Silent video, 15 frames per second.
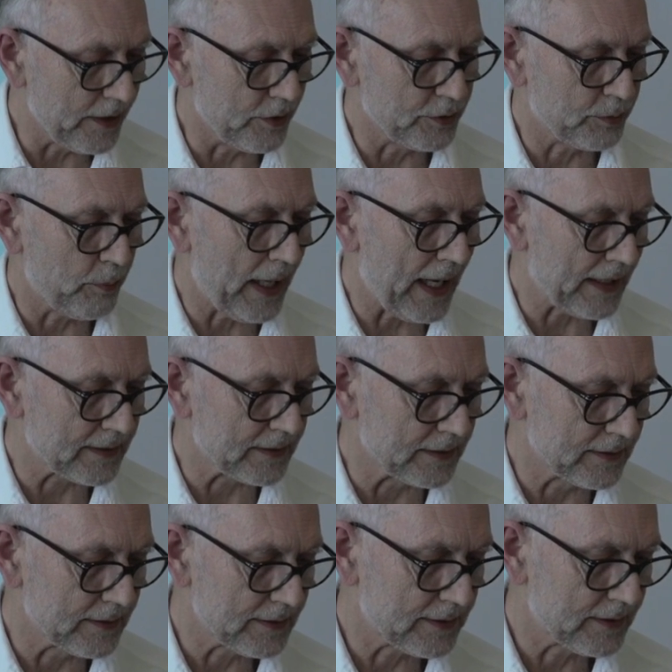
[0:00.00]
those
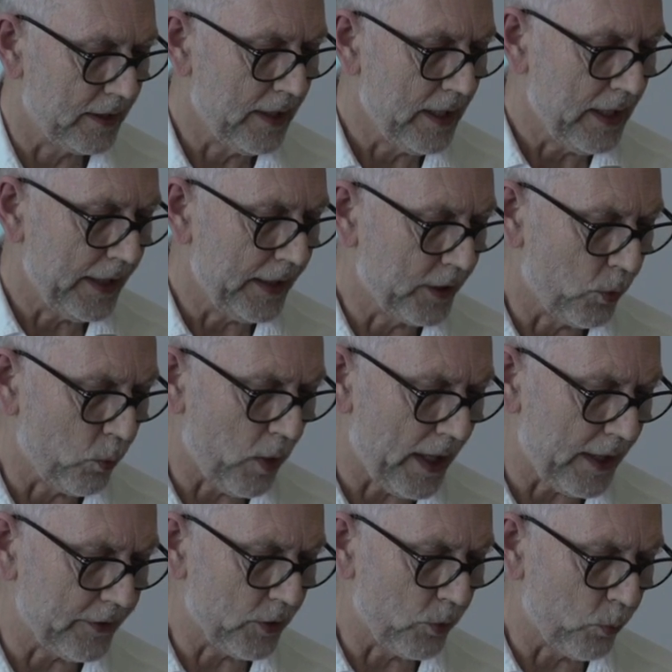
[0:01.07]
patterns in a
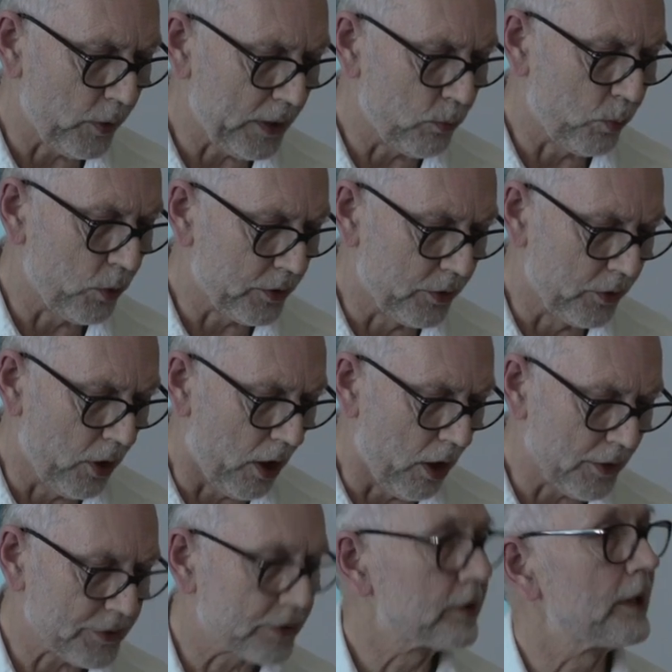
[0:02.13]
way that we would
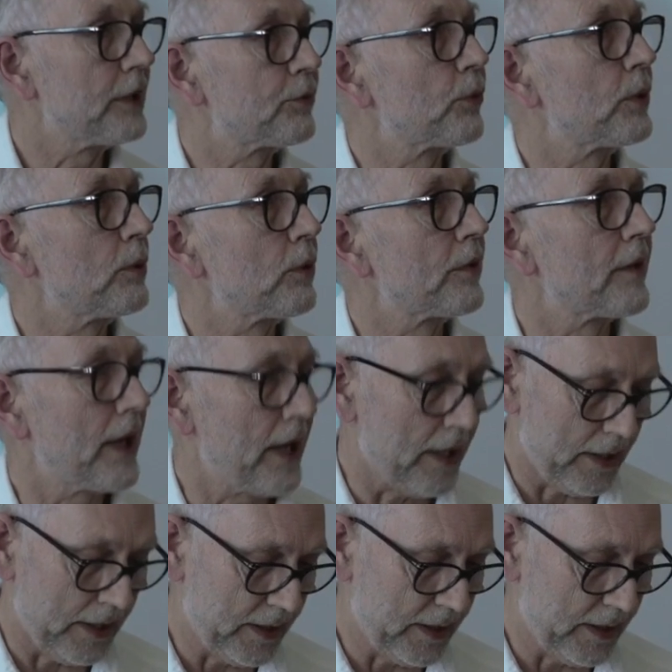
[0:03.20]
not if we were there